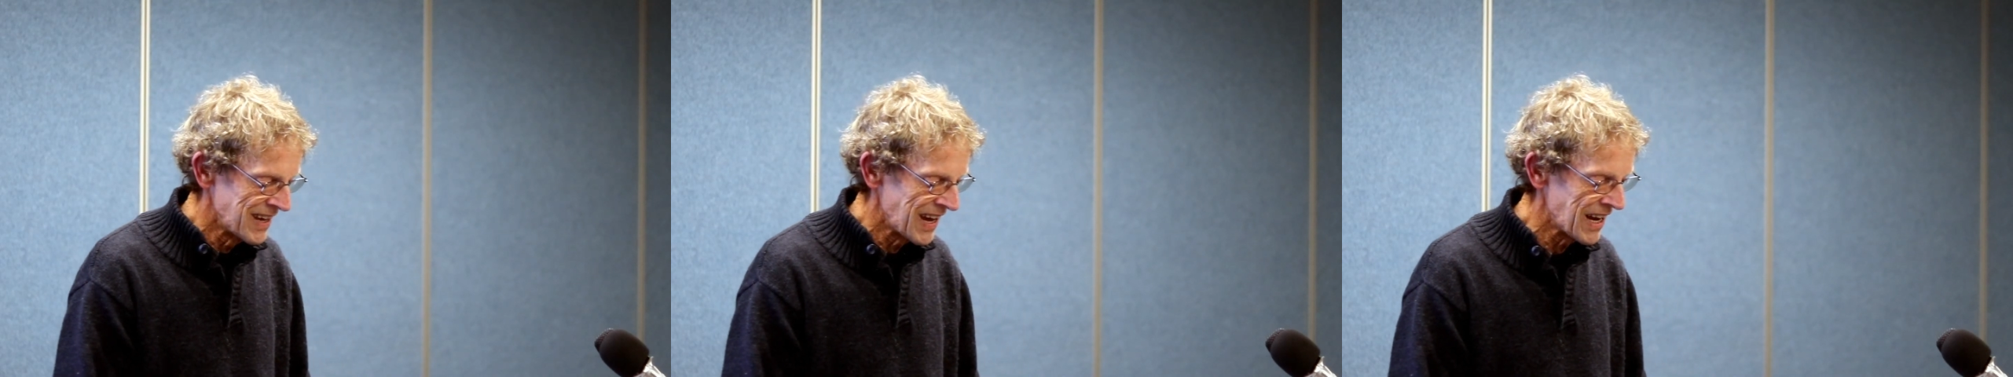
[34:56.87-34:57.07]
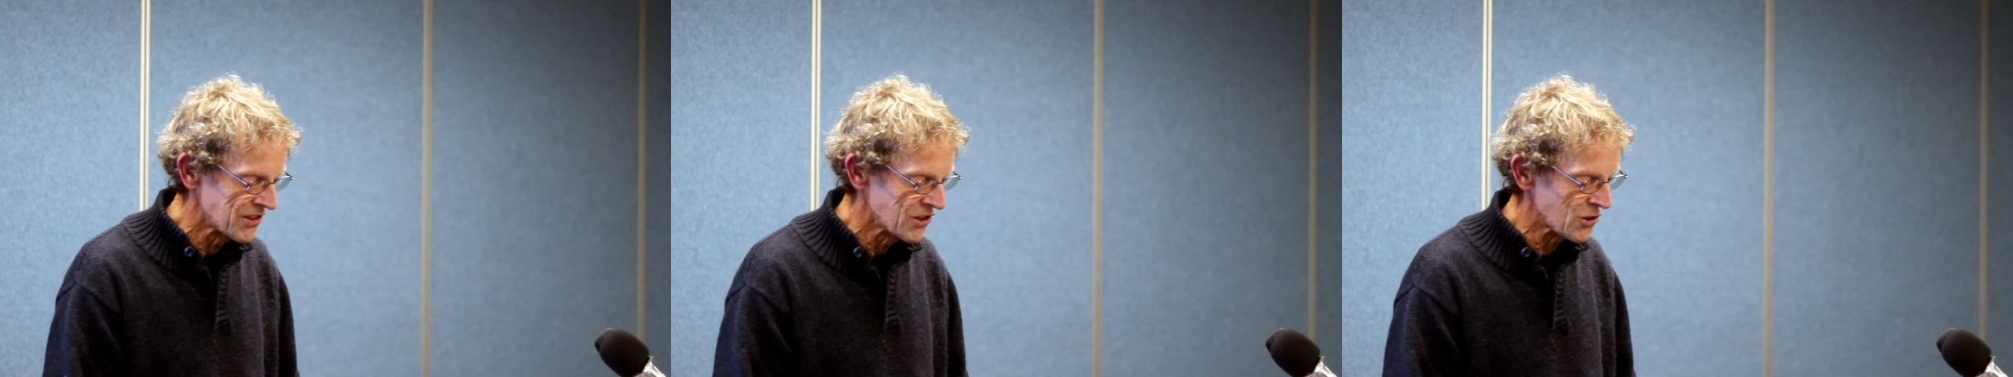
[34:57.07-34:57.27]

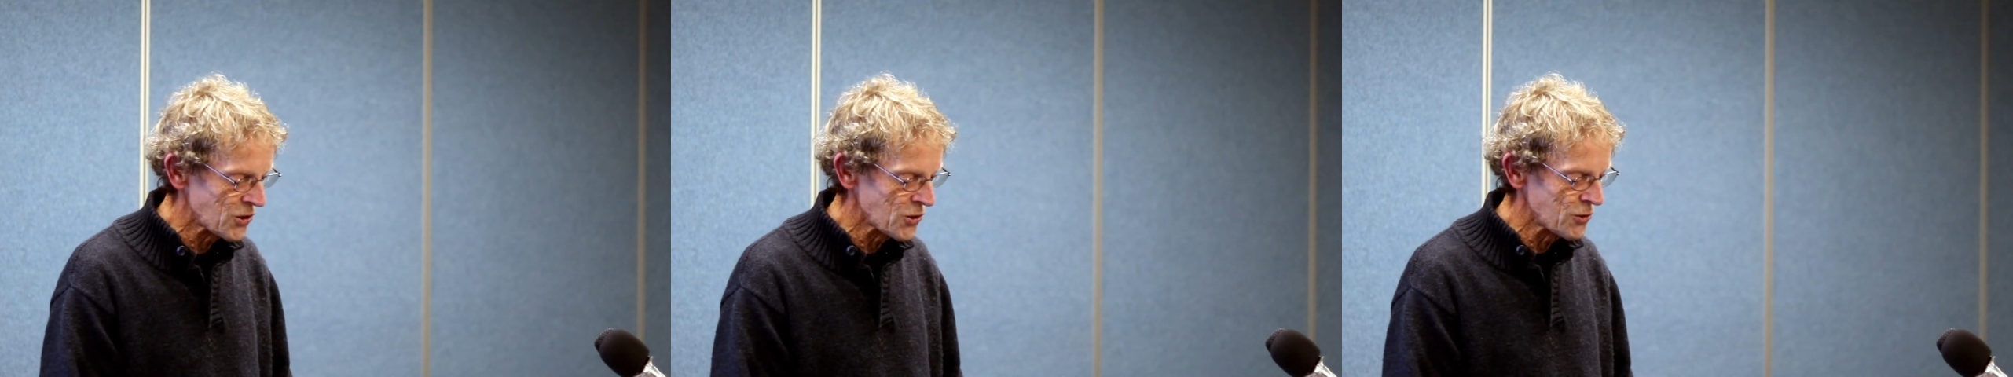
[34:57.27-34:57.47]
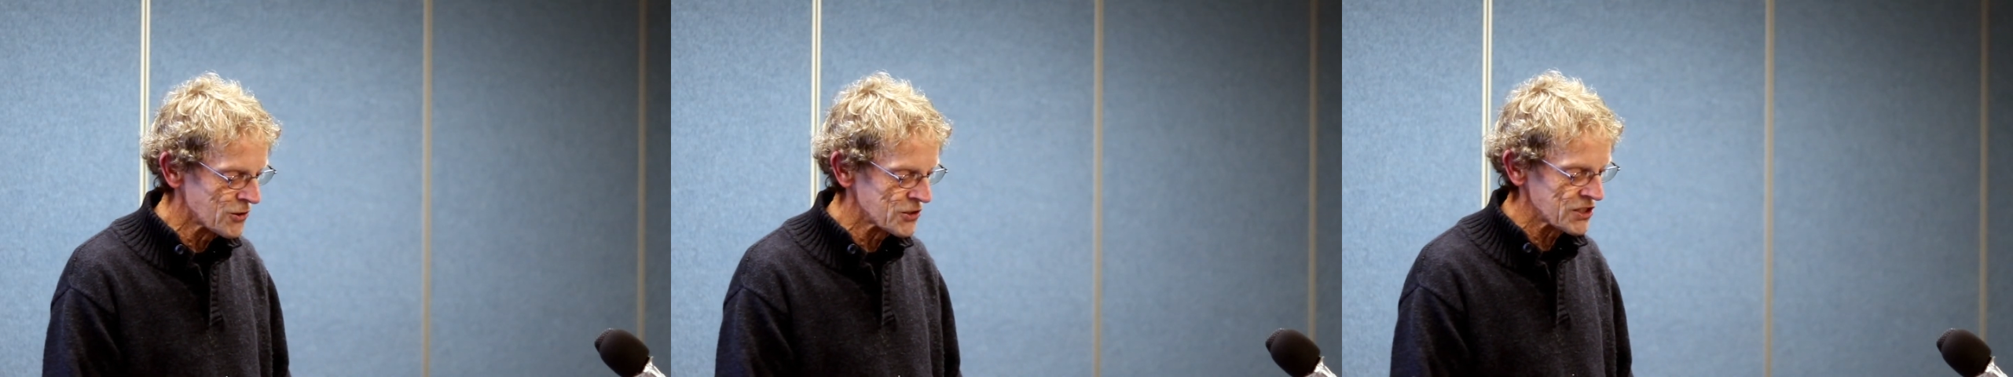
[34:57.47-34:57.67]
and the
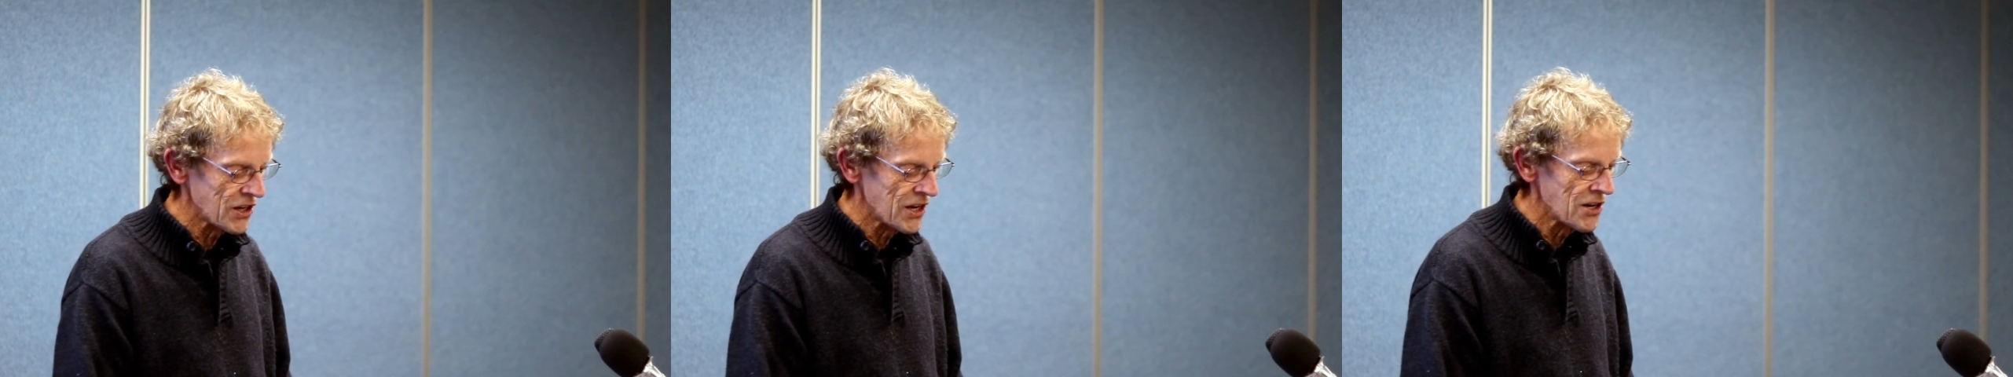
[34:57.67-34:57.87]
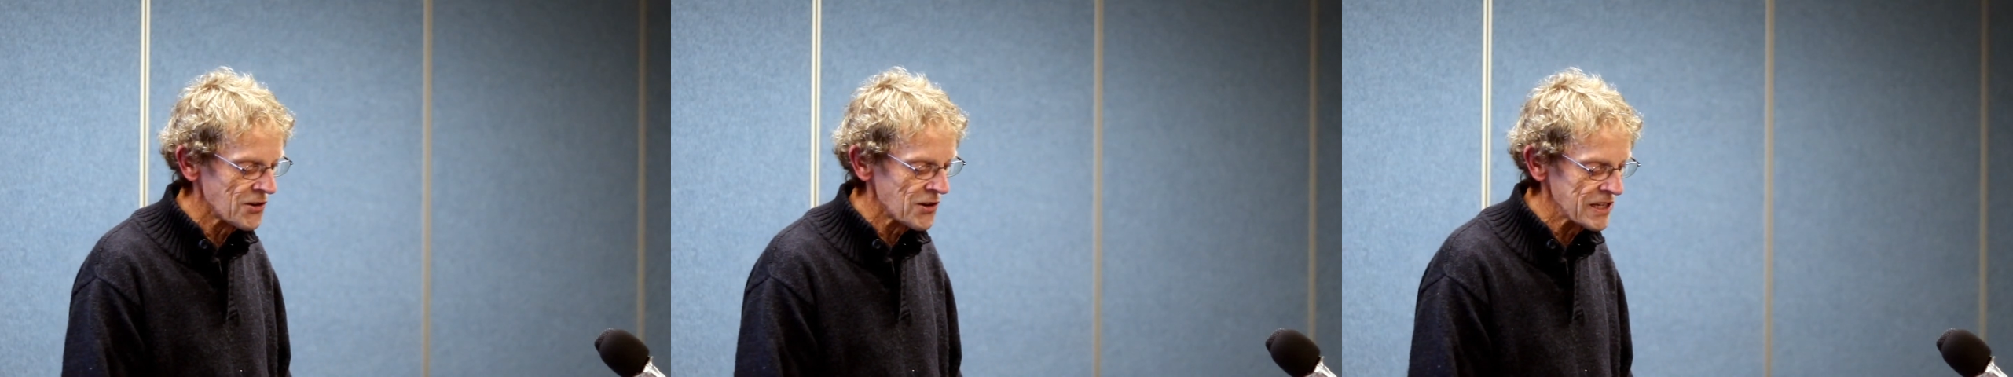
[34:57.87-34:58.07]
clause
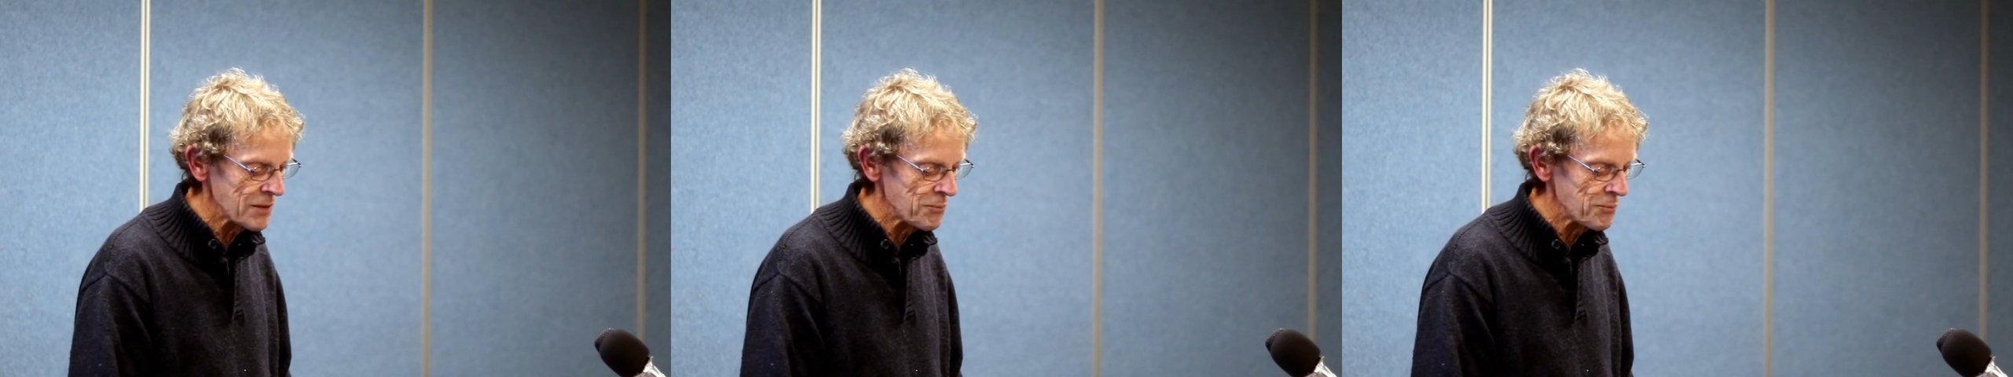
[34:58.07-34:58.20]
only